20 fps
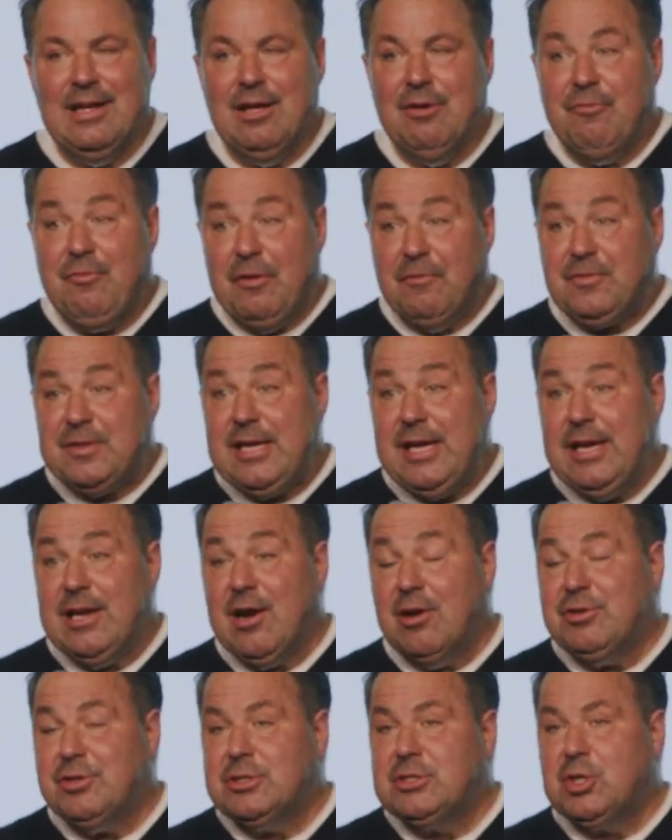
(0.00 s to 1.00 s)

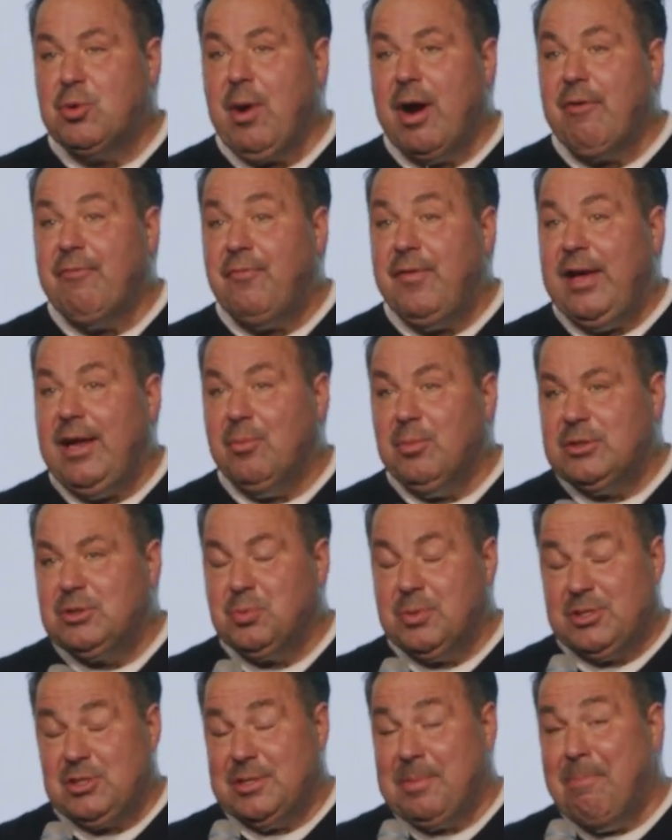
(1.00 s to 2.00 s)
1,500 square feet, which
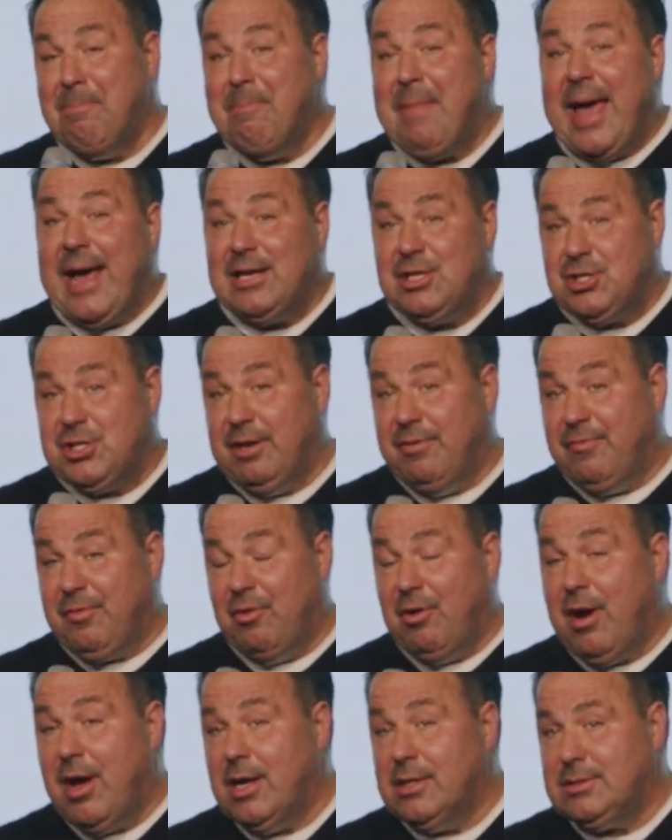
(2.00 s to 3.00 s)
was a mansion
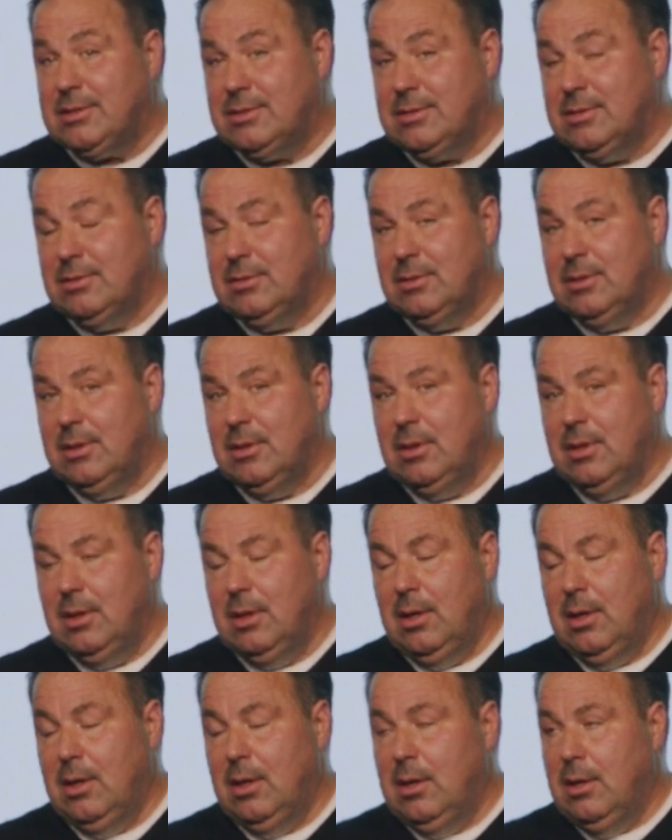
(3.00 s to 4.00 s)
for us.
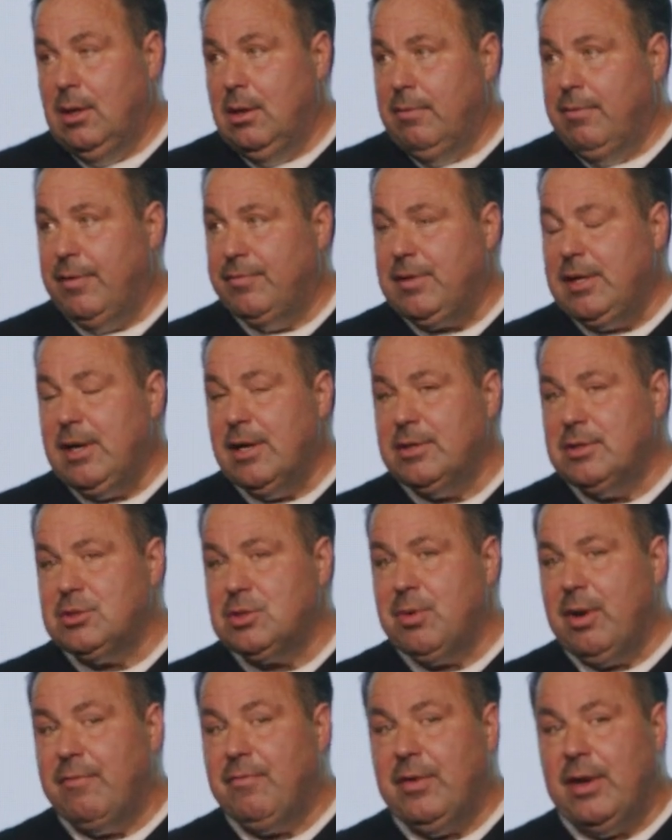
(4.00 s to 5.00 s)
1,500
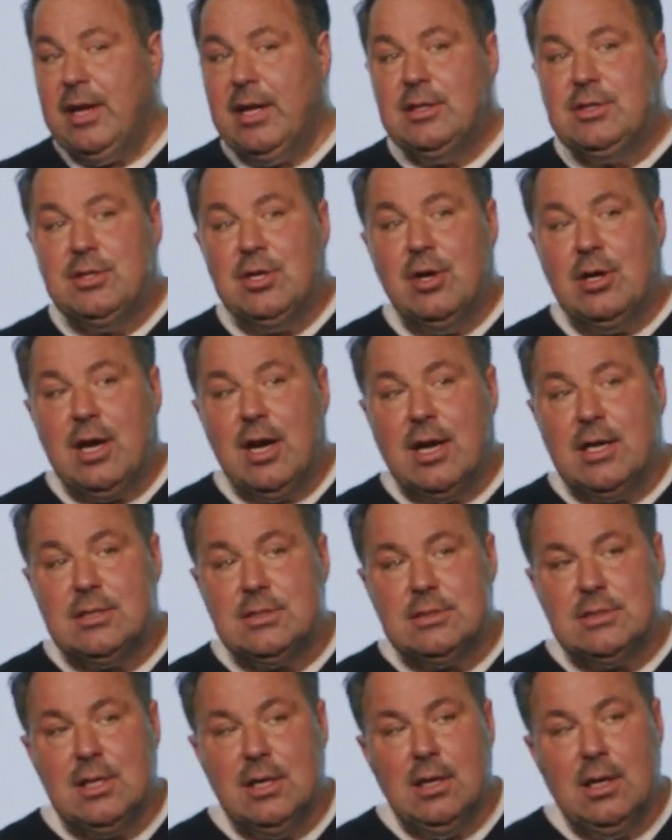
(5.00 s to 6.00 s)
square foot. It took
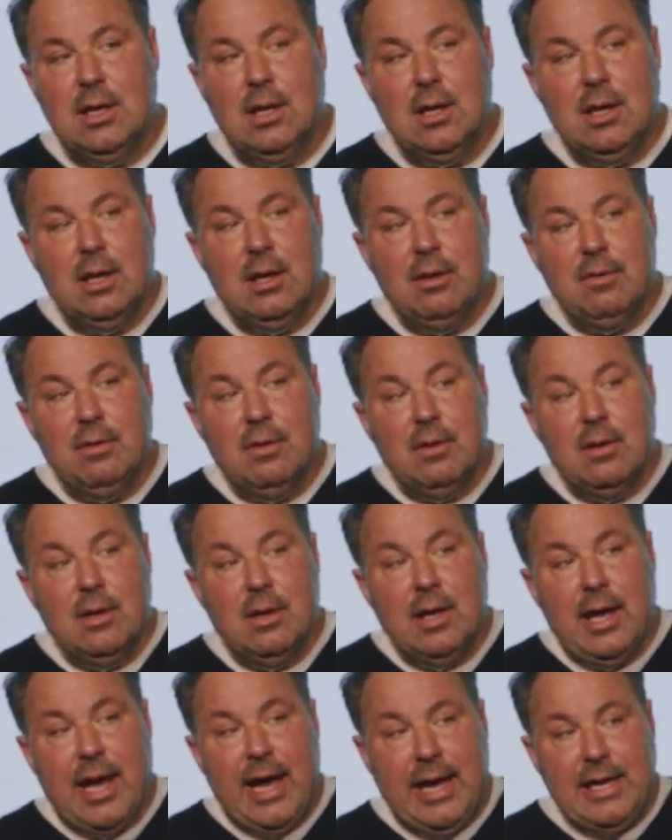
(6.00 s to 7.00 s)
us
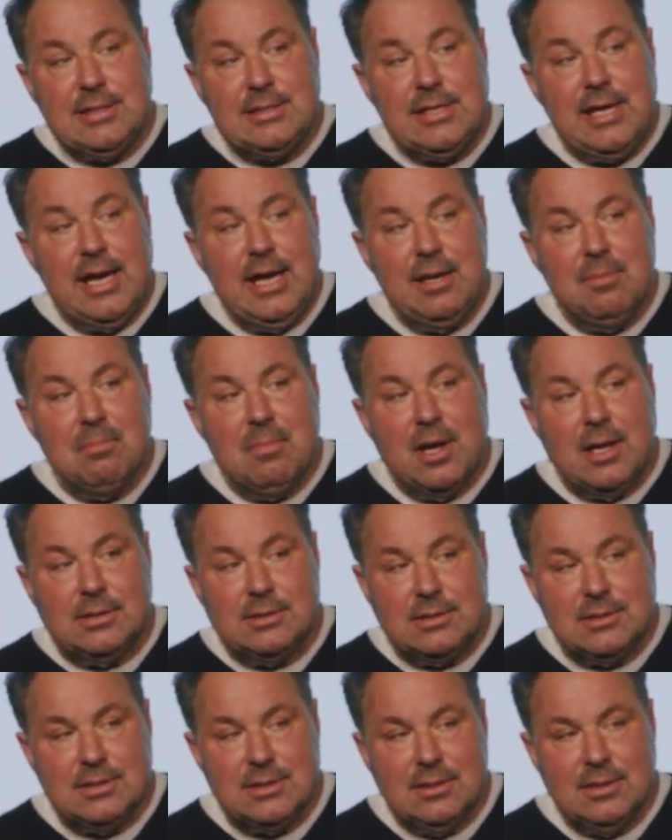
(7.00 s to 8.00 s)
18
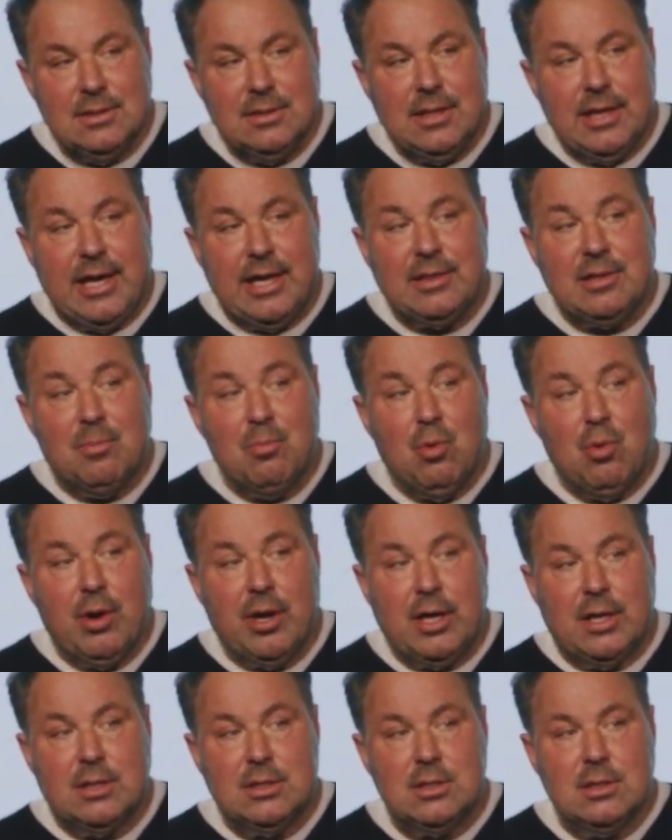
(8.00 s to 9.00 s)
months to get the
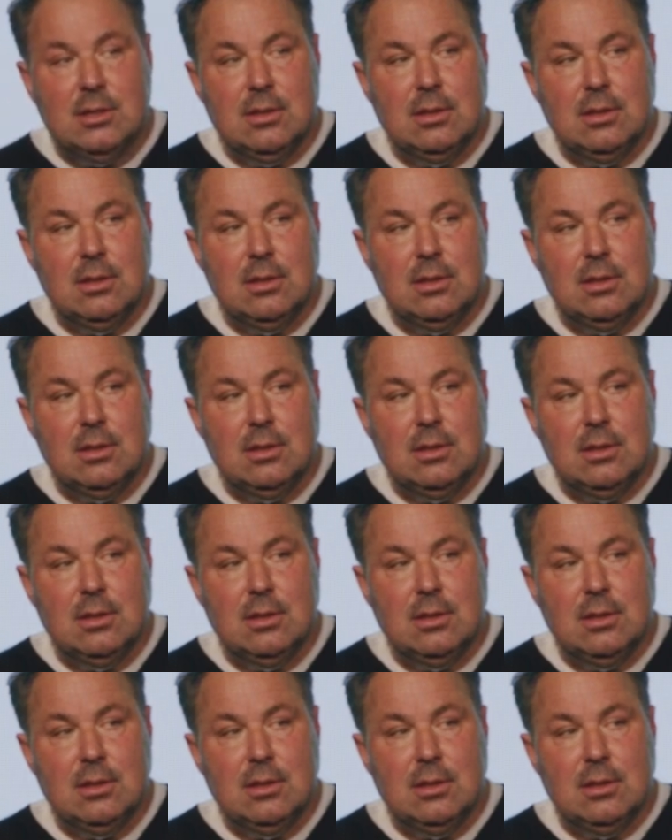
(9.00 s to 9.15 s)
mortgage.